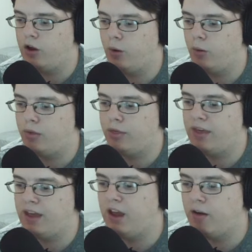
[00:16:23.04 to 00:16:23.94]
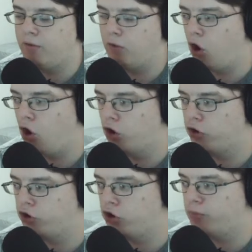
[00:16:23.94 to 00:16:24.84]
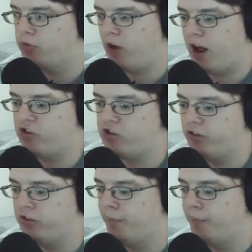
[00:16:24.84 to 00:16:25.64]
think of long-term strategies.